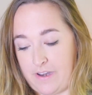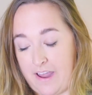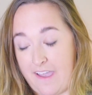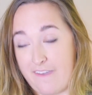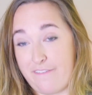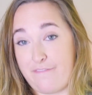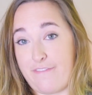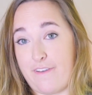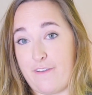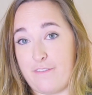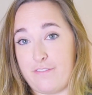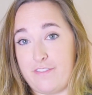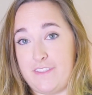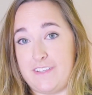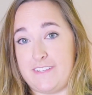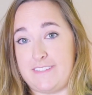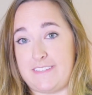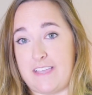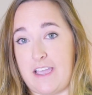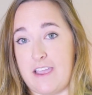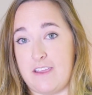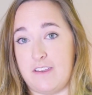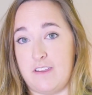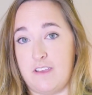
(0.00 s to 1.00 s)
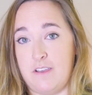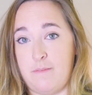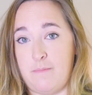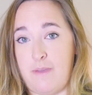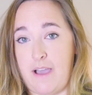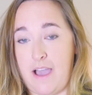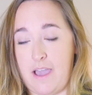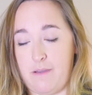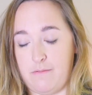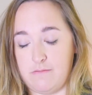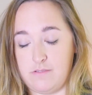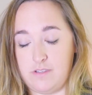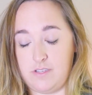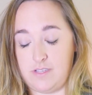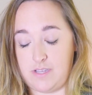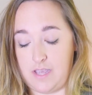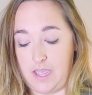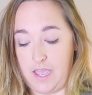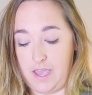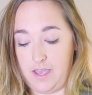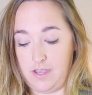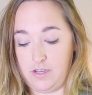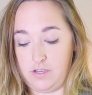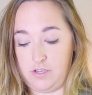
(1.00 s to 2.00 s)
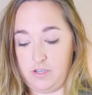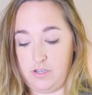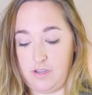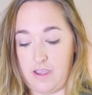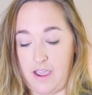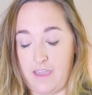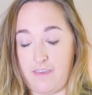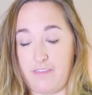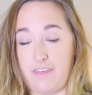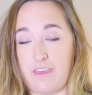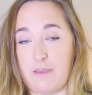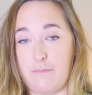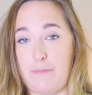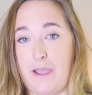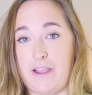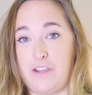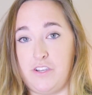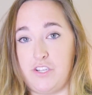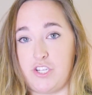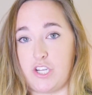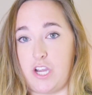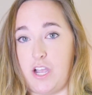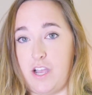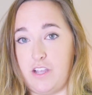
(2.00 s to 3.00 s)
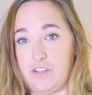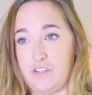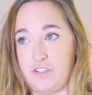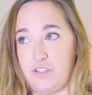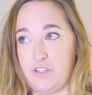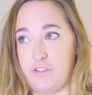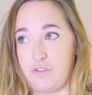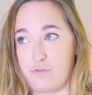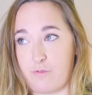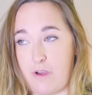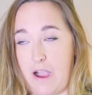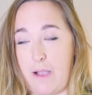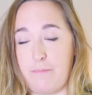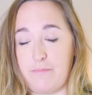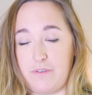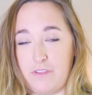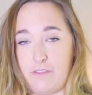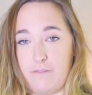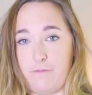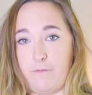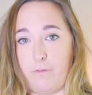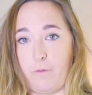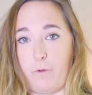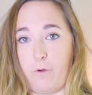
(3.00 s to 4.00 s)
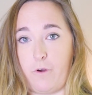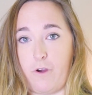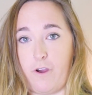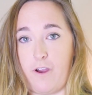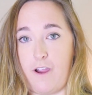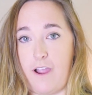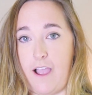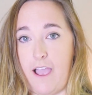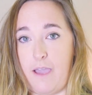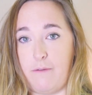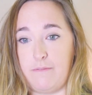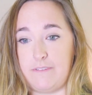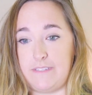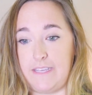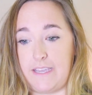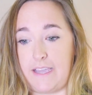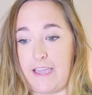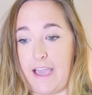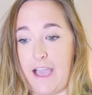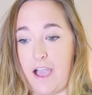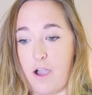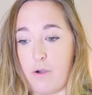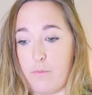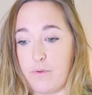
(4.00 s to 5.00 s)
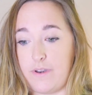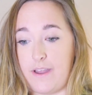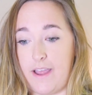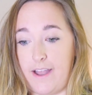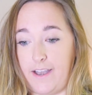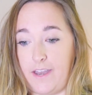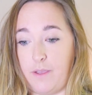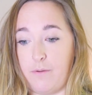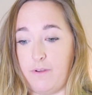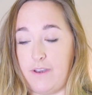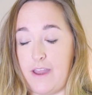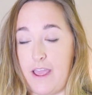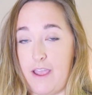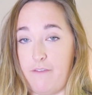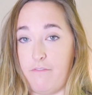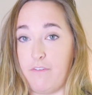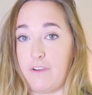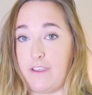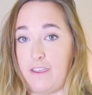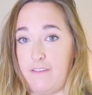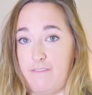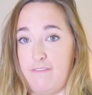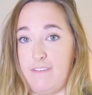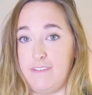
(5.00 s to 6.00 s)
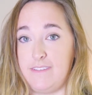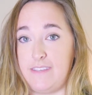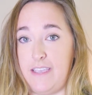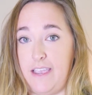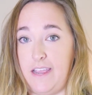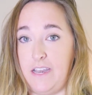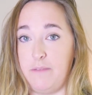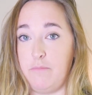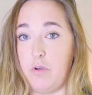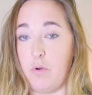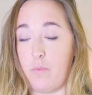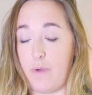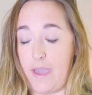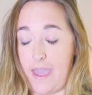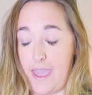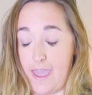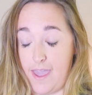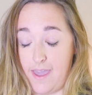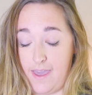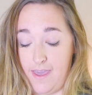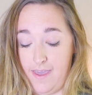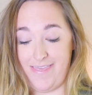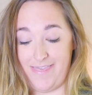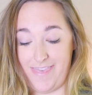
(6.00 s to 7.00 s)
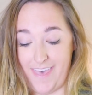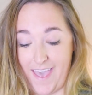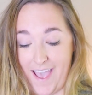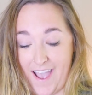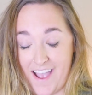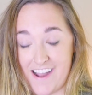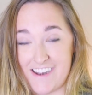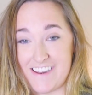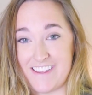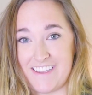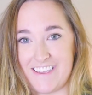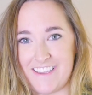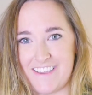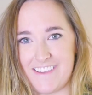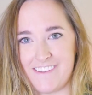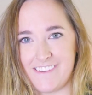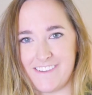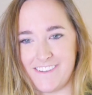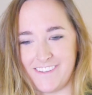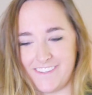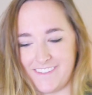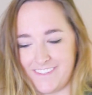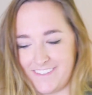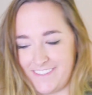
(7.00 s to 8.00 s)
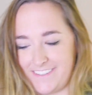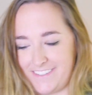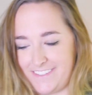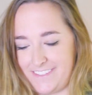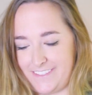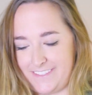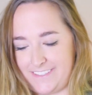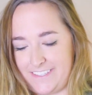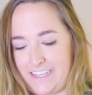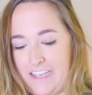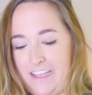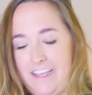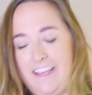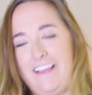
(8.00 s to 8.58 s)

I found this item, I was I think my jaw just dropped to the floor. I was like, how would anyone ever give this item away? And that is